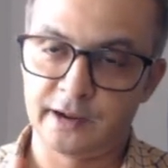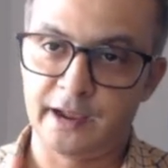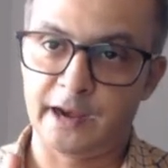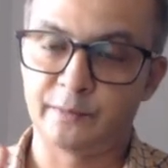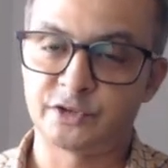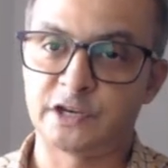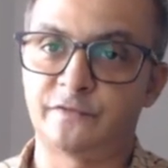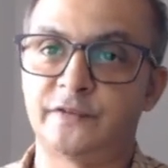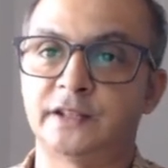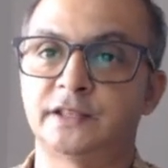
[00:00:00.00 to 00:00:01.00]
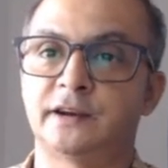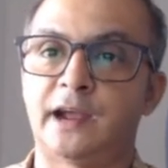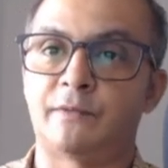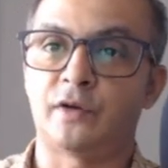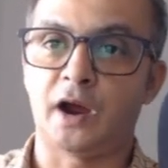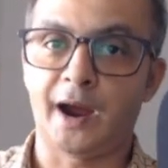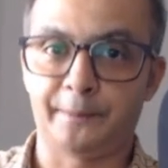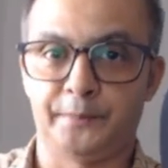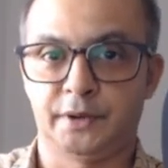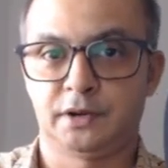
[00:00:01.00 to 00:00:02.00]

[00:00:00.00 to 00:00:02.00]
and I'm shifting the graph up,